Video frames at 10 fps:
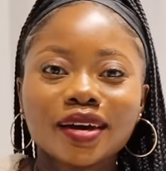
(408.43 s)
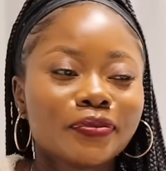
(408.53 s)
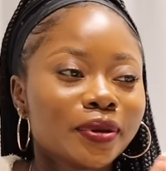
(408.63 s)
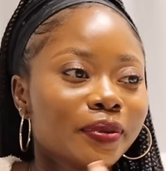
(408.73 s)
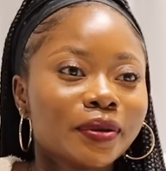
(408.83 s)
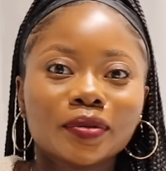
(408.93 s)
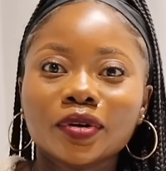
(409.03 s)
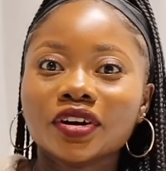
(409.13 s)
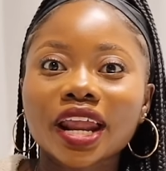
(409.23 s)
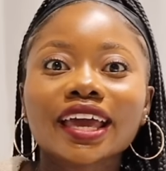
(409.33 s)
people
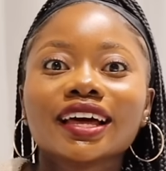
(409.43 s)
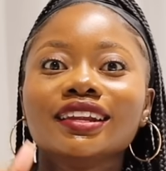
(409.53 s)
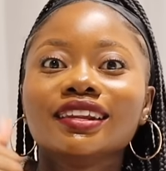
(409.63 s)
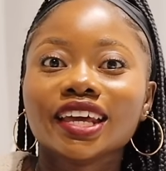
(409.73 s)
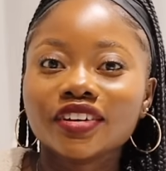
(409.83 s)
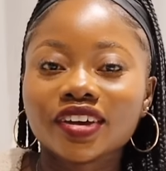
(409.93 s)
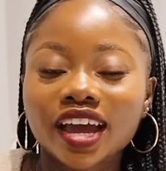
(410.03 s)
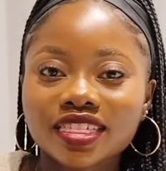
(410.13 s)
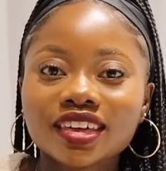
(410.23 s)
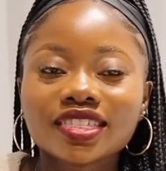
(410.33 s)
were like leaving.
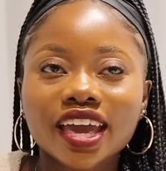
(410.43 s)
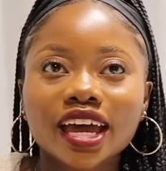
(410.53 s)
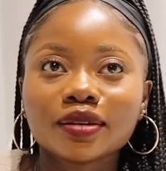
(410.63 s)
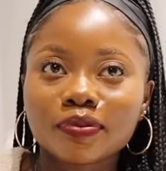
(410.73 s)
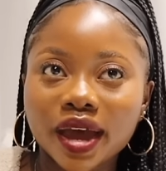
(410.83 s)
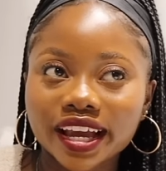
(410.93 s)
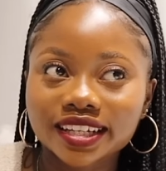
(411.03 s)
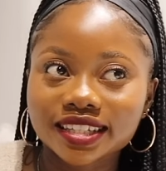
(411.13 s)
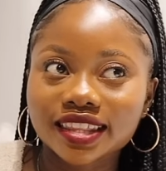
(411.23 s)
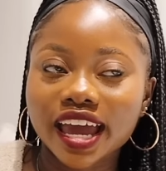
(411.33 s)
I think they had
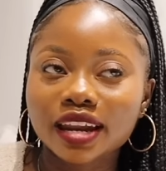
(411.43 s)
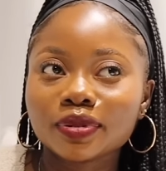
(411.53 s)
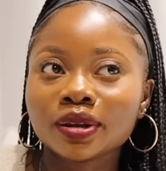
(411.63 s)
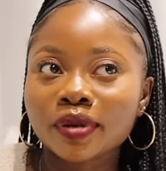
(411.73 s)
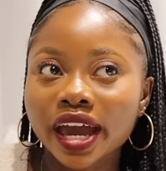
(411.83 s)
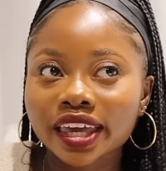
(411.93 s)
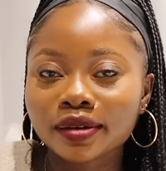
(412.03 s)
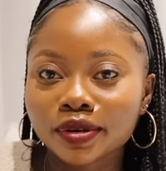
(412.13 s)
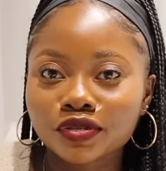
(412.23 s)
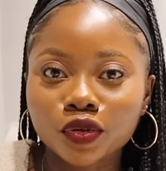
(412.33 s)
packed, they had been
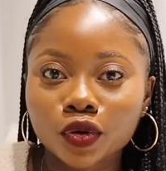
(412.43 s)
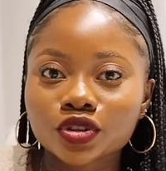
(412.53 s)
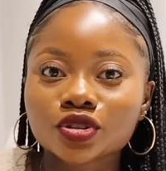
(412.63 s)
packing before.